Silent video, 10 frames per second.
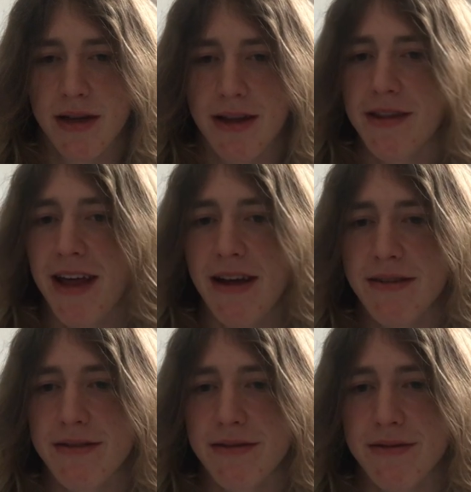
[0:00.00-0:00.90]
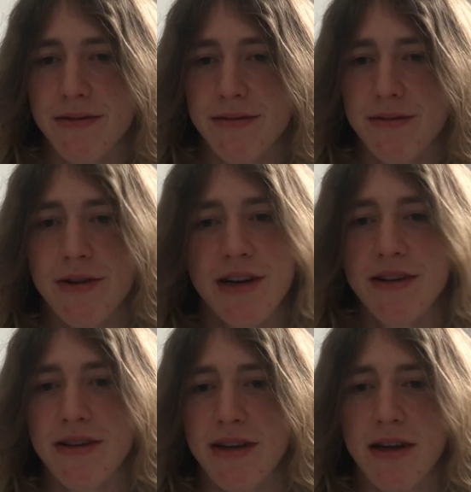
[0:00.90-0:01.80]
And that
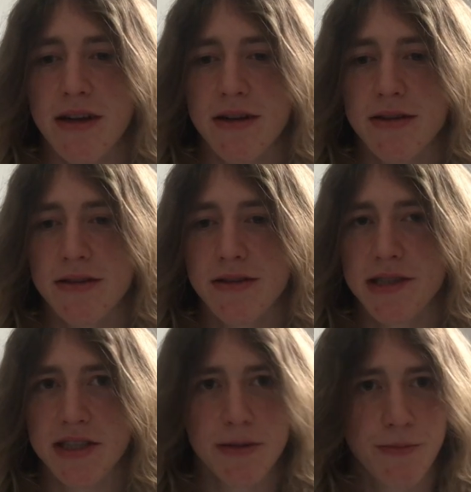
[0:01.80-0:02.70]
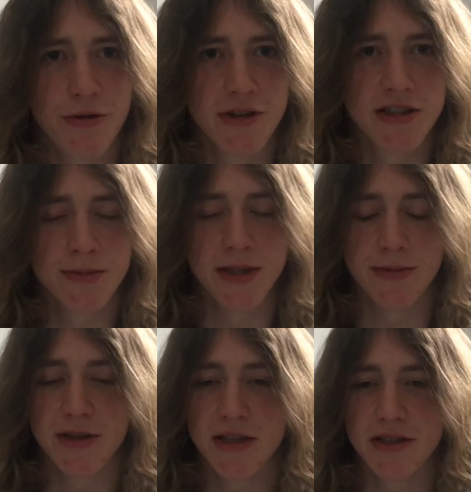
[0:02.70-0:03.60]
really disappoints me
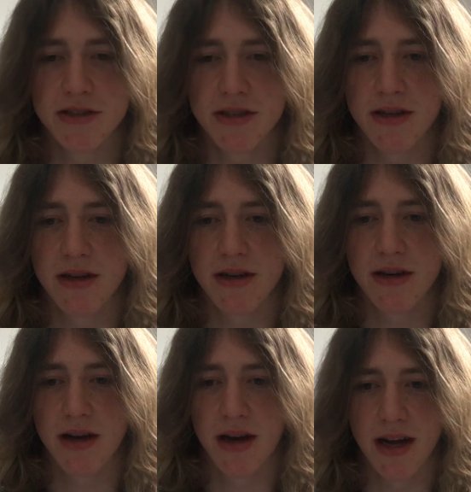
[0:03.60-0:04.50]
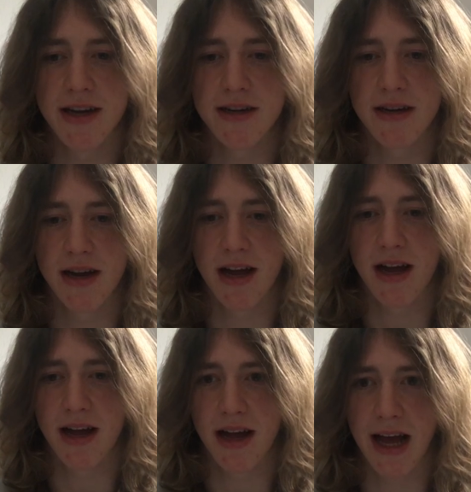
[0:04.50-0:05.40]
because I
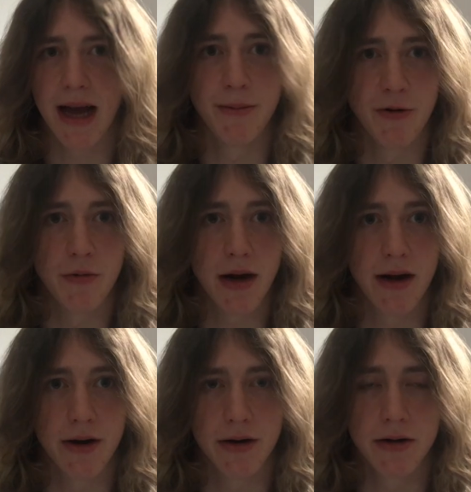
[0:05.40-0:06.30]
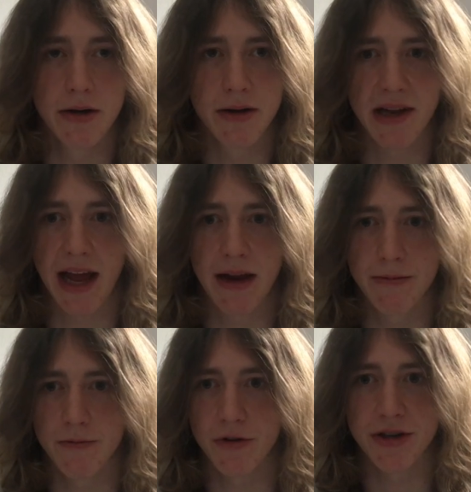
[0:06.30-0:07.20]
am aware that
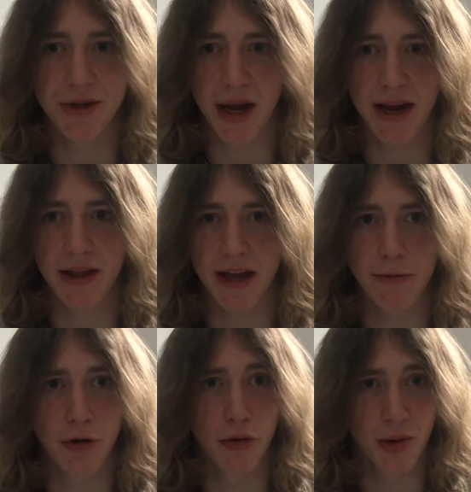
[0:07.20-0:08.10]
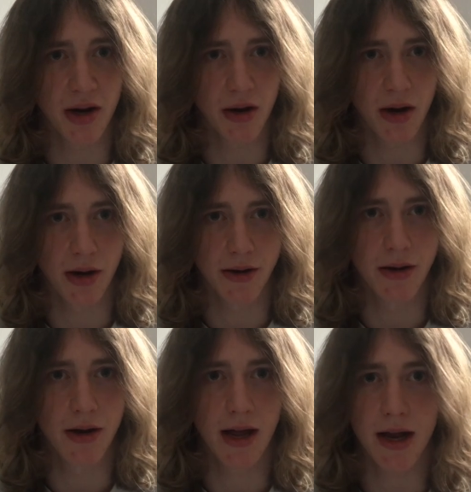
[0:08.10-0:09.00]
one day they will be gone
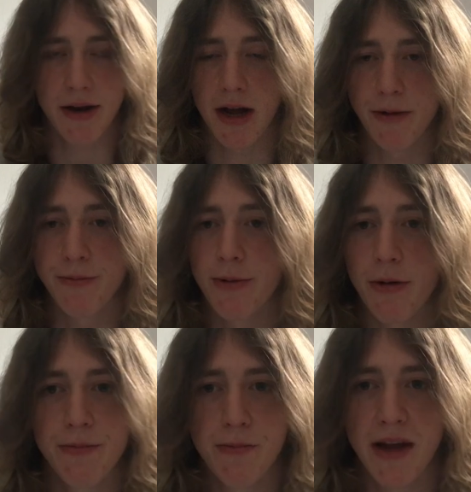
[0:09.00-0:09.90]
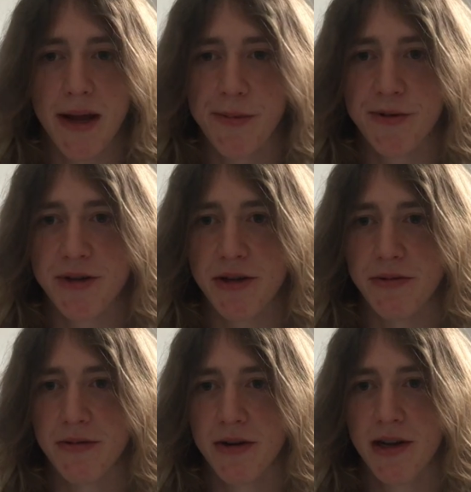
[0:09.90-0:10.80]
and I won't be able
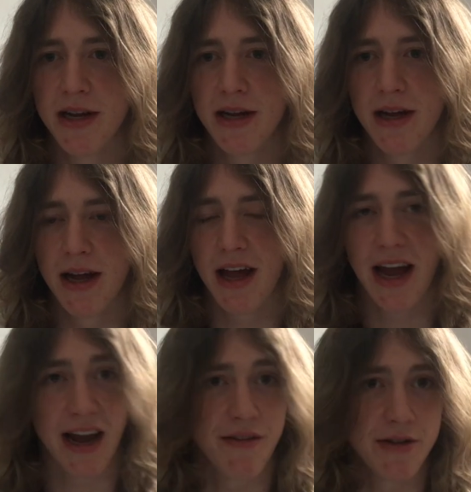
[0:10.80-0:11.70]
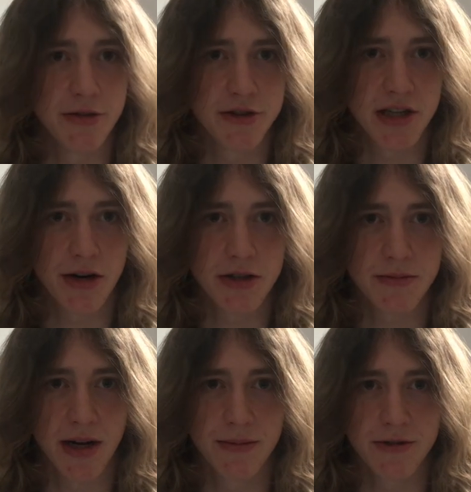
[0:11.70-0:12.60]
to have those cherished
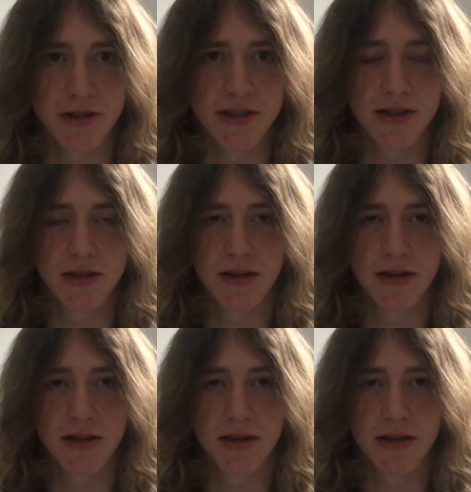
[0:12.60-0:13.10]
memories.